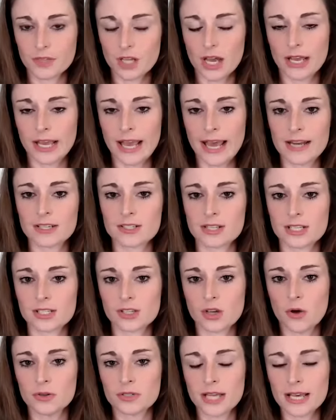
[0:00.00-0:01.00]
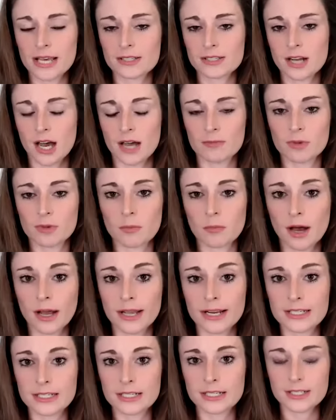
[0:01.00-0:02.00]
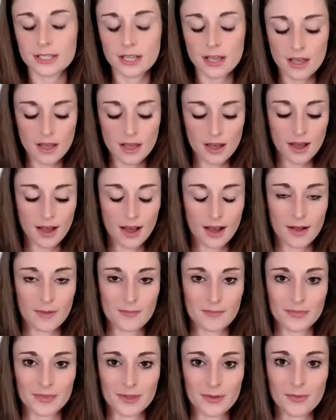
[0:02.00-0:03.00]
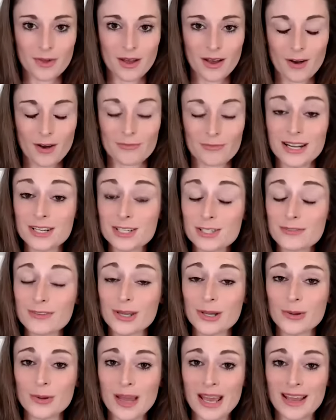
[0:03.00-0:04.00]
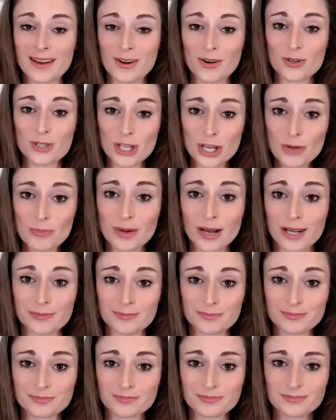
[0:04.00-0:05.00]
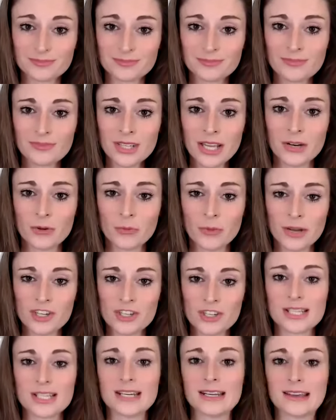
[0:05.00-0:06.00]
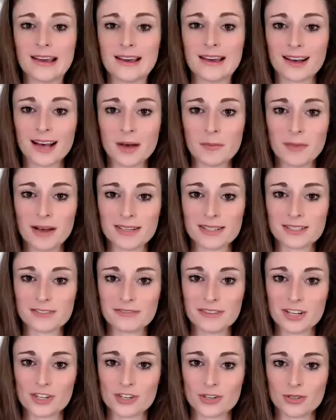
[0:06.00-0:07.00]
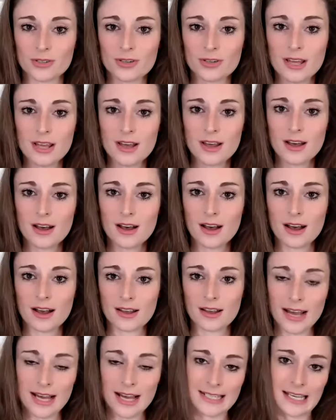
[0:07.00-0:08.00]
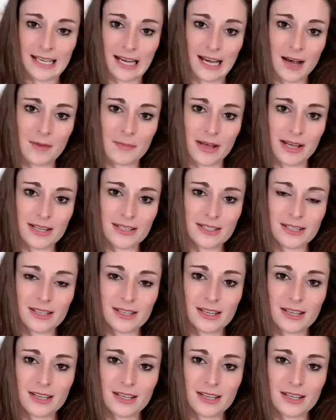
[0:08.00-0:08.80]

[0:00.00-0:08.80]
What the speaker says: Against this context, I am reminded of an interview in October in which senior Hamas official Ghazi Hamad